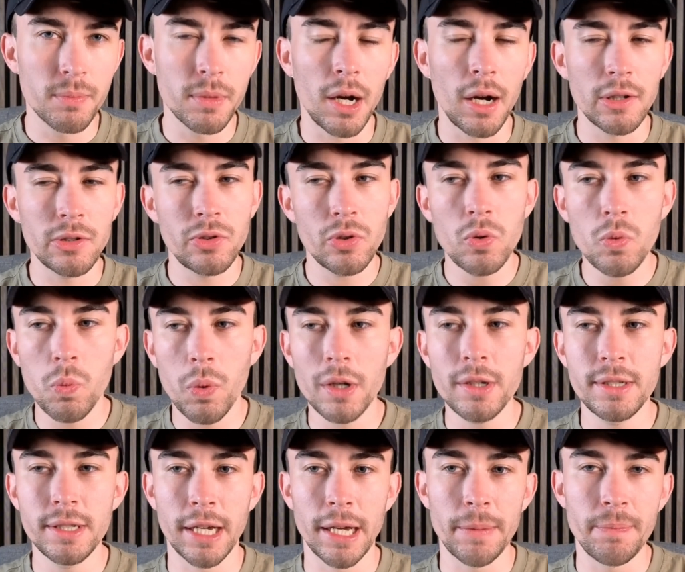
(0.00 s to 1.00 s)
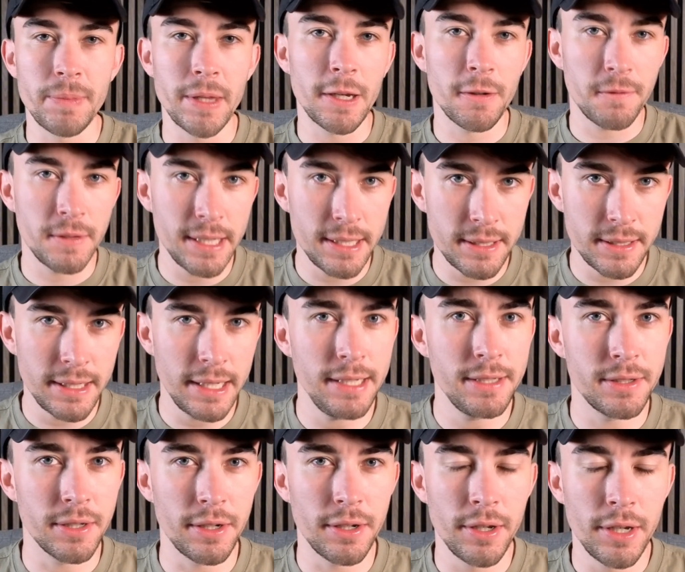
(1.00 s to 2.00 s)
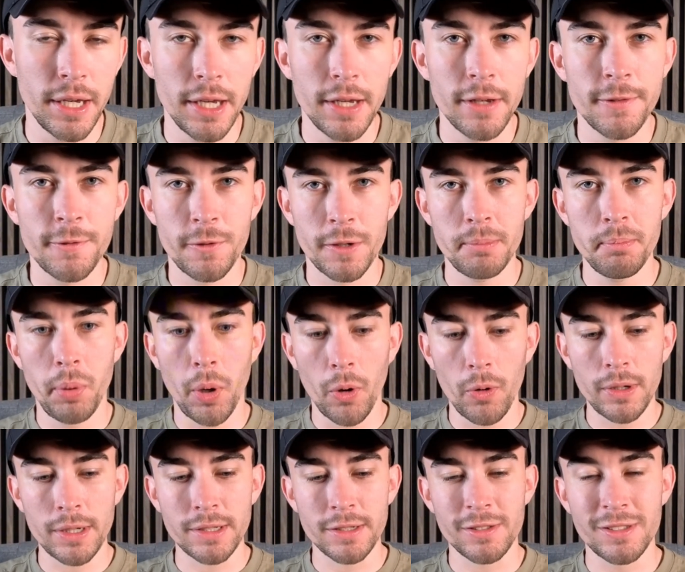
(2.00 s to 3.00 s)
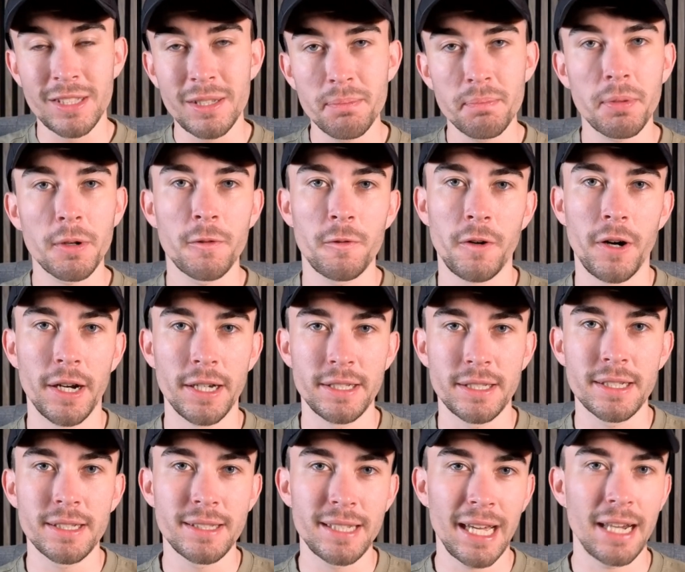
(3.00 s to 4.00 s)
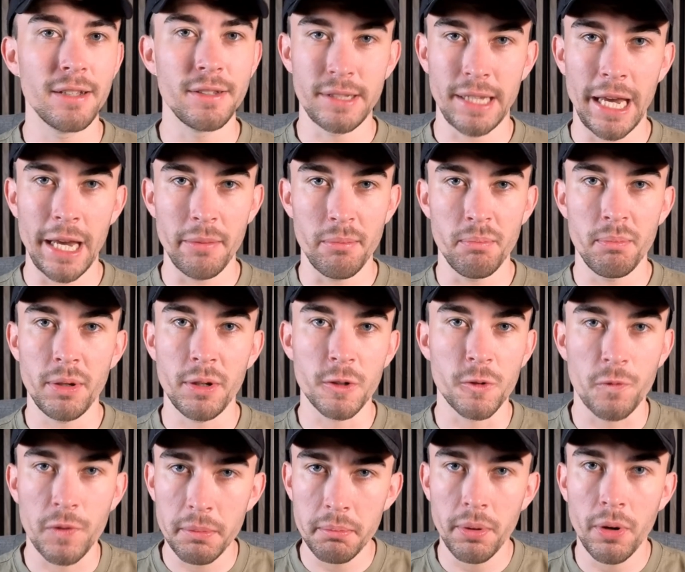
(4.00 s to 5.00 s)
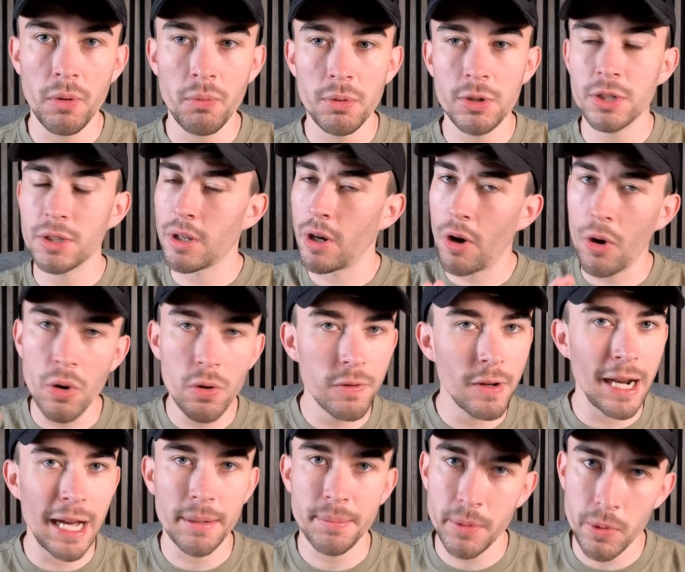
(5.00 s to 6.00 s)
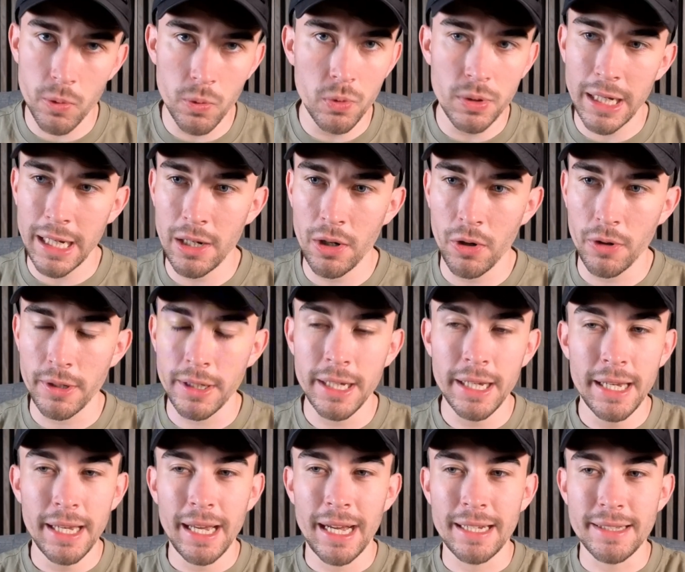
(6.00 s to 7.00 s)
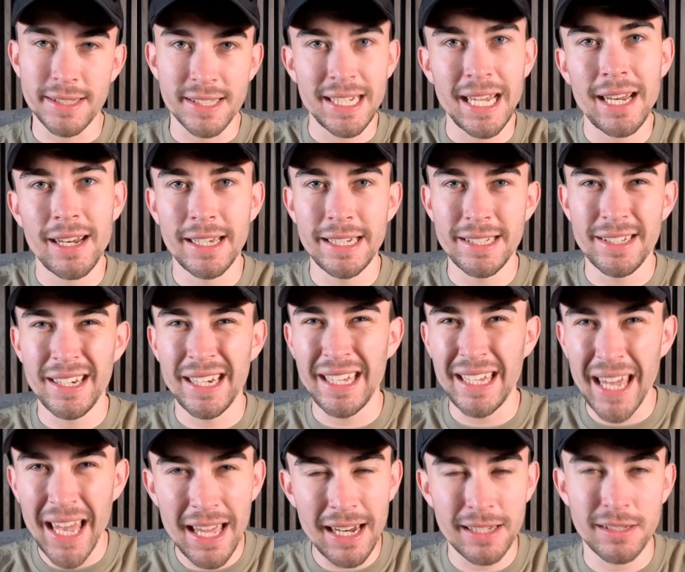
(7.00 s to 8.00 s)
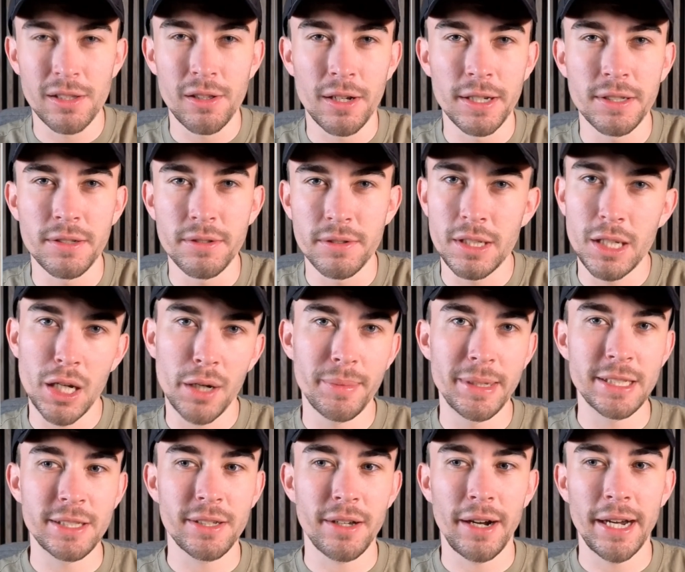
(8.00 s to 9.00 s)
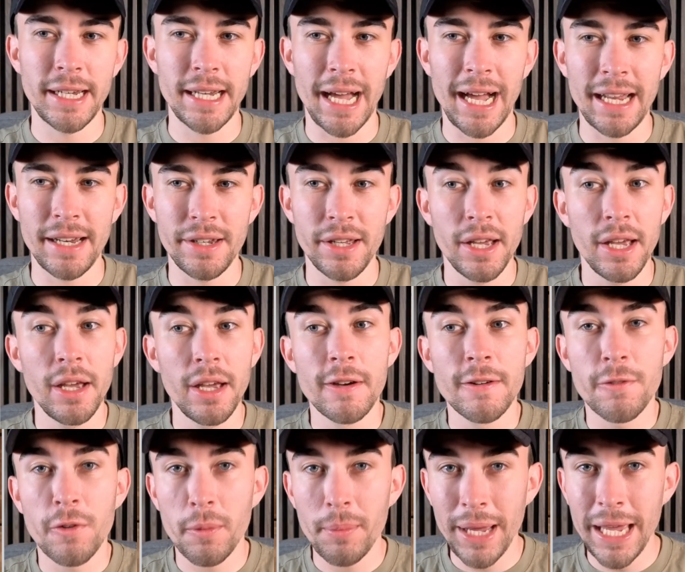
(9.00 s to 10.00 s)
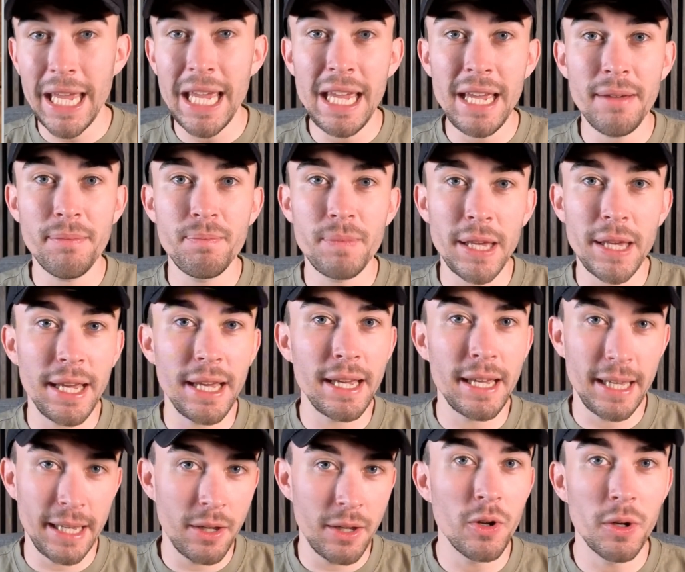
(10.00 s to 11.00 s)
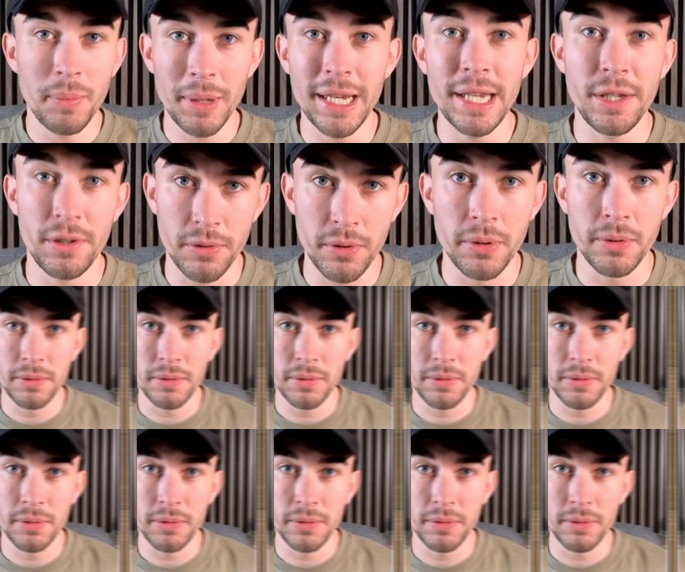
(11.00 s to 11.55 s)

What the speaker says: I do wonder if this season Frimpong simplifies Salah's game, because Frimpong will just overlap all day long and Salah is going to get this license to come inside, and from here it could be lethal.